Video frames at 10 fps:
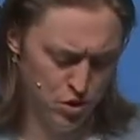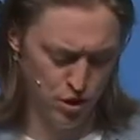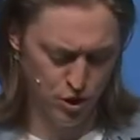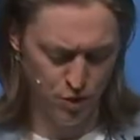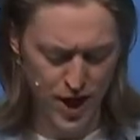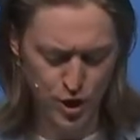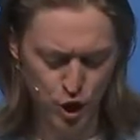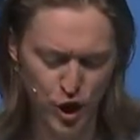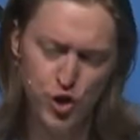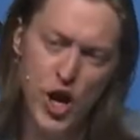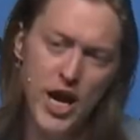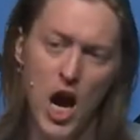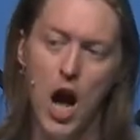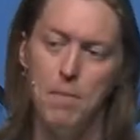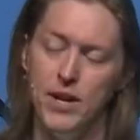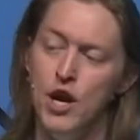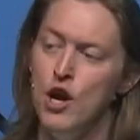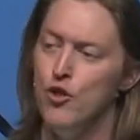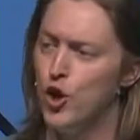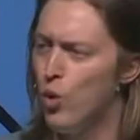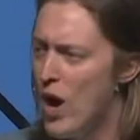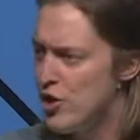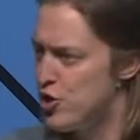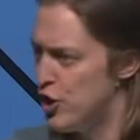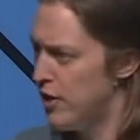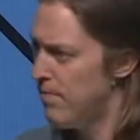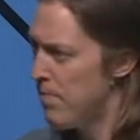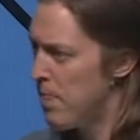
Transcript: So things are going to shake up. And the question